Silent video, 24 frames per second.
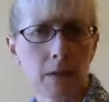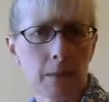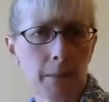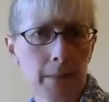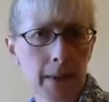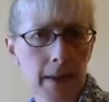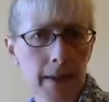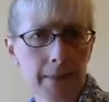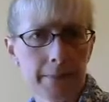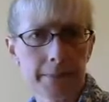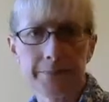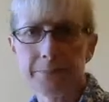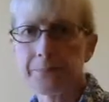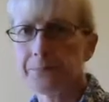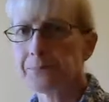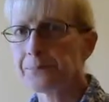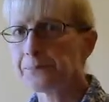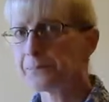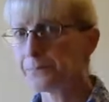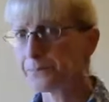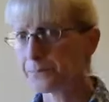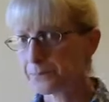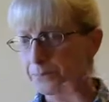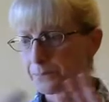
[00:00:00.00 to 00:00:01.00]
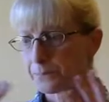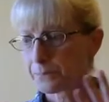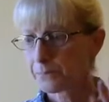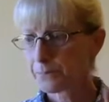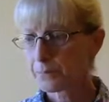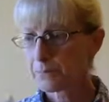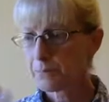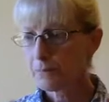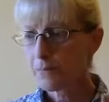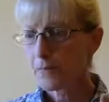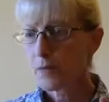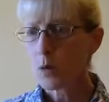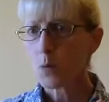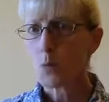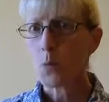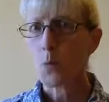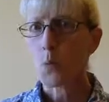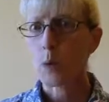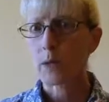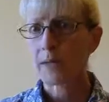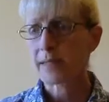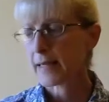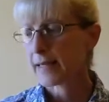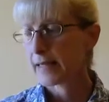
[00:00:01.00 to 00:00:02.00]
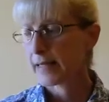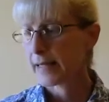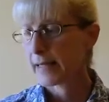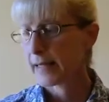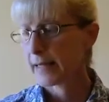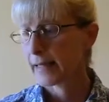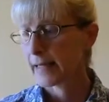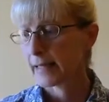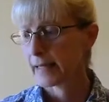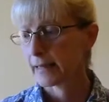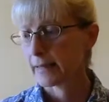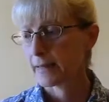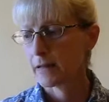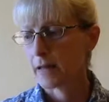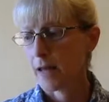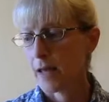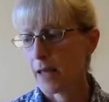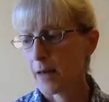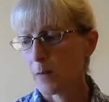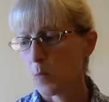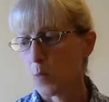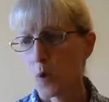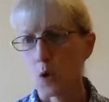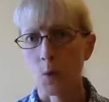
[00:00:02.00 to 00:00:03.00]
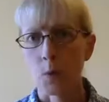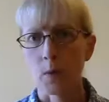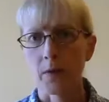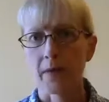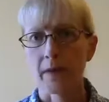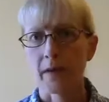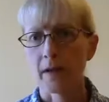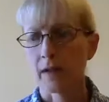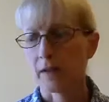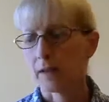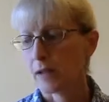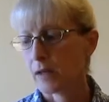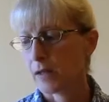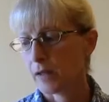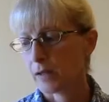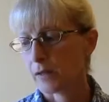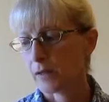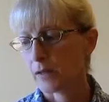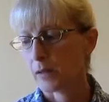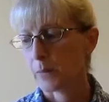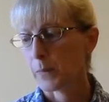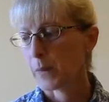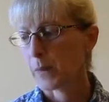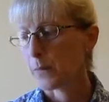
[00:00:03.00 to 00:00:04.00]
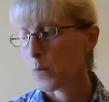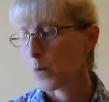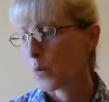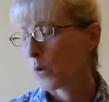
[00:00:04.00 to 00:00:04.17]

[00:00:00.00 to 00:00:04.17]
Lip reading: little bit once I knit it and work with it a little bit